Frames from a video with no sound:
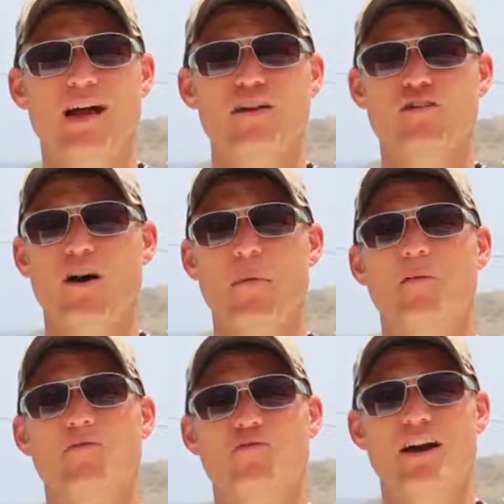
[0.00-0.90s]
and you'll come
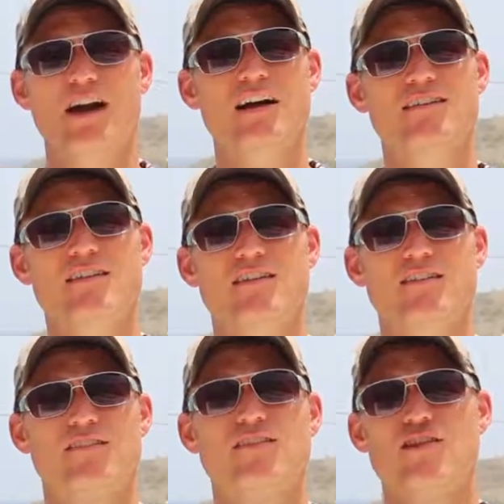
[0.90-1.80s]
up with great
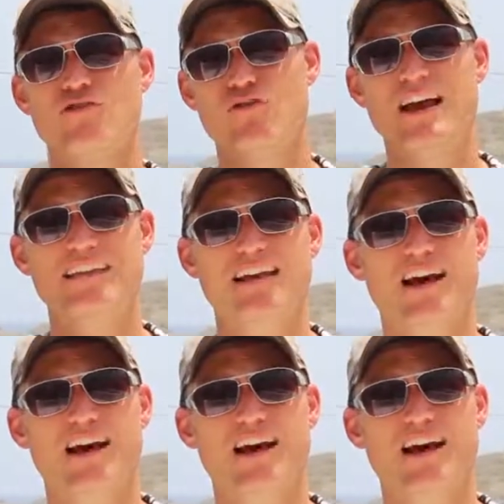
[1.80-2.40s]
ideas. Write it